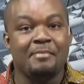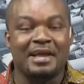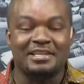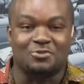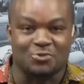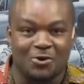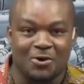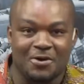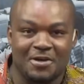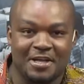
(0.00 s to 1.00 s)
me man, the
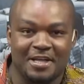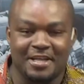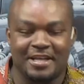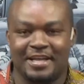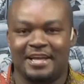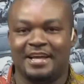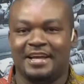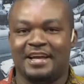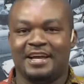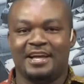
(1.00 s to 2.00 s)
troll.
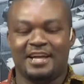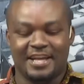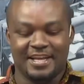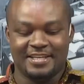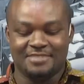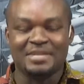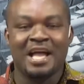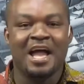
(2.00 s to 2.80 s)
Hey,